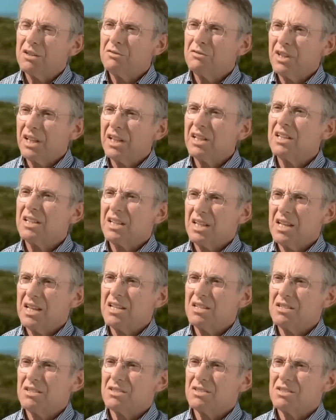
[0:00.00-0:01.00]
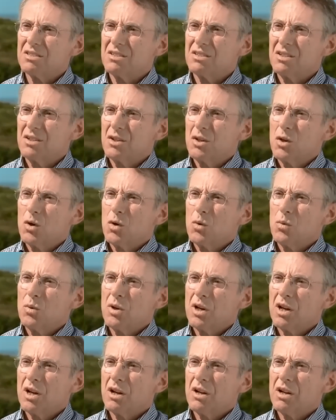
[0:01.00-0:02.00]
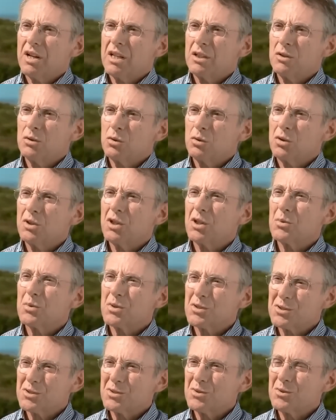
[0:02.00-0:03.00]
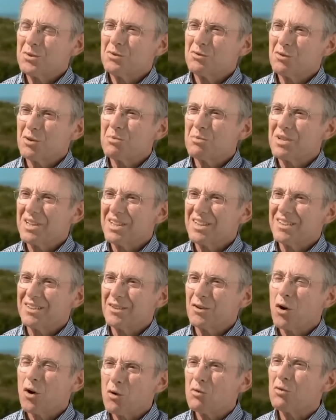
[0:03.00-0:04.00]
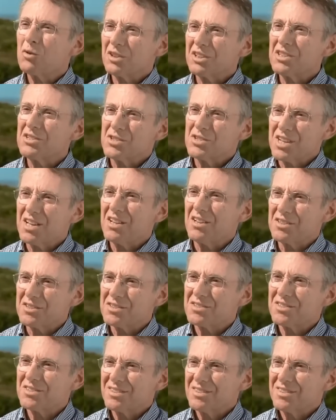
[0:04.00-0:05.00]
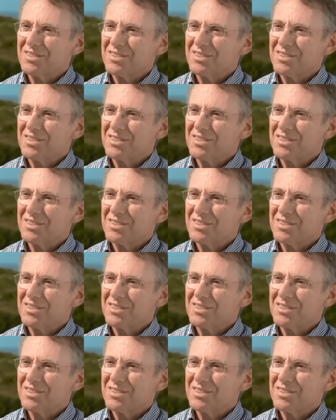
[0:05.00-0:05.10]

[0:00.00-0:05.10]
of any case where a lawyer was sued for being overly zealous.